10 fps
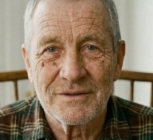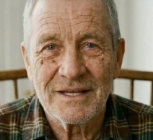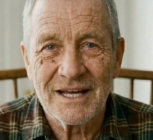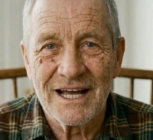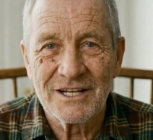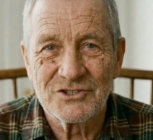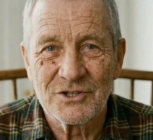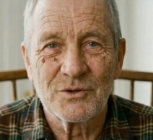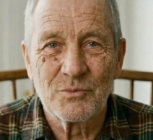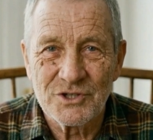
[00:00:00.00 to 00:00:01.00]
The eggs
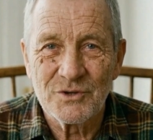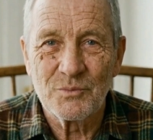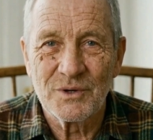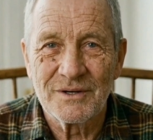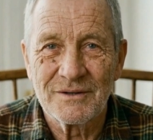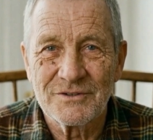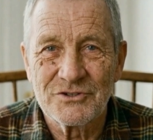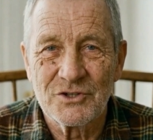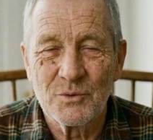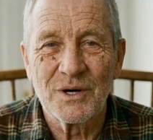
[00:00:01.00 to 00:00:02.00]
are the real one.
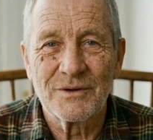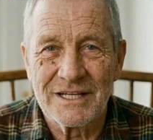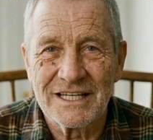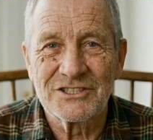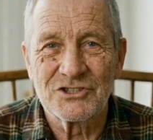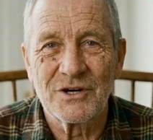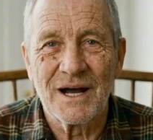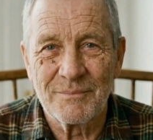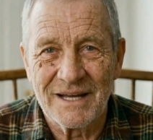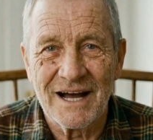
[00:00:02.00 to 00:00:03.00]
So while the yeast
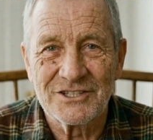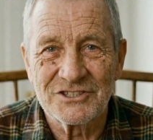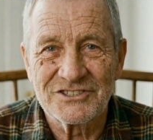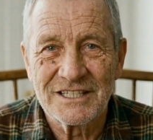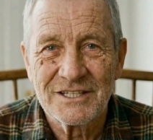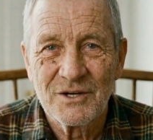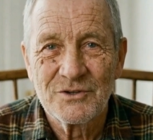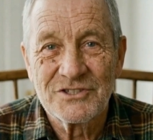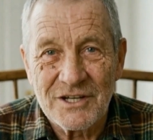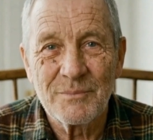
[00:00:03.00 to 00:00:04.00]
trap catches the
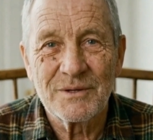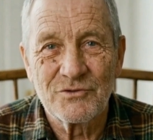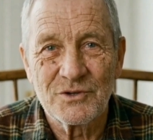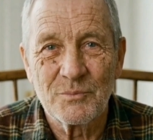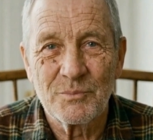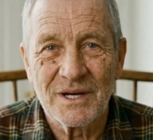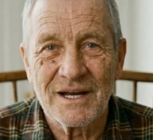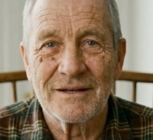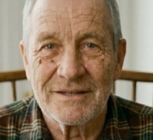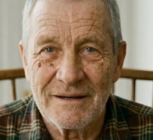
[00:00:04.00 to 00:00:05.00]
adults coming for your
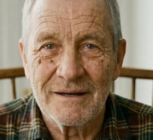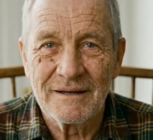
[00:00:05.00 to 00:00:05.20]
breath,